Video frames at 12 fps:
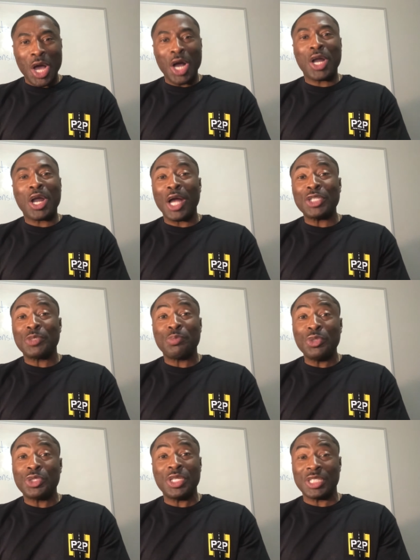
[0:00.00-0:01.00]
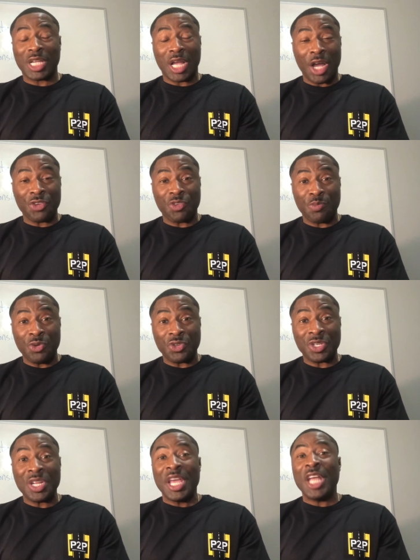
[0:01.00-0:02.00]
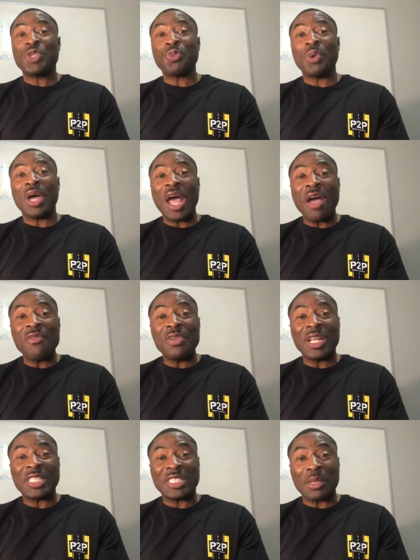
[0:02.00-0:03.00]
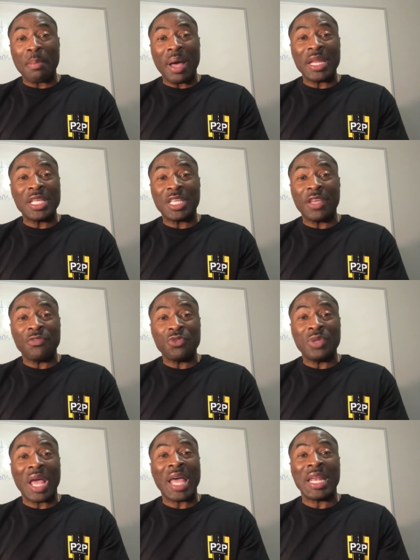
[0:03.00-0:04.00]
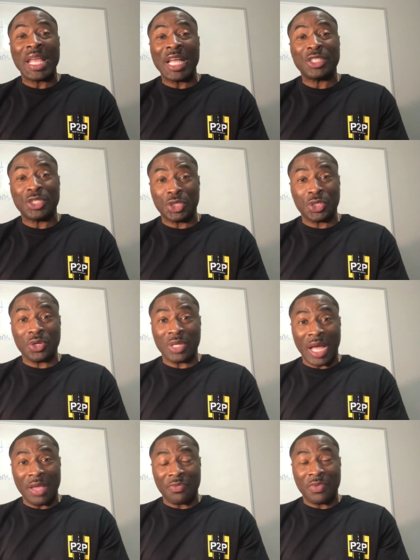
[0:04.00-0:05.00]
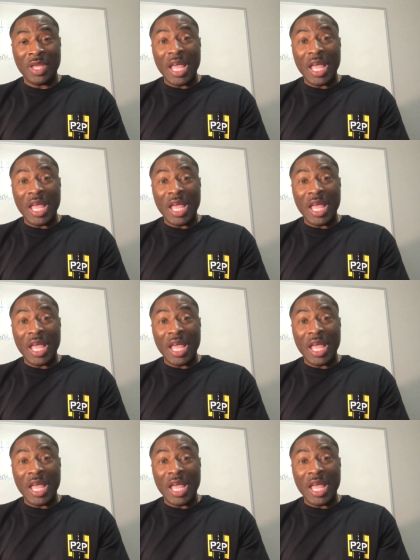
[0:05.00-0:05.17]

A contribution is a contribution. It's whatever that somebody gives you that enhances your life.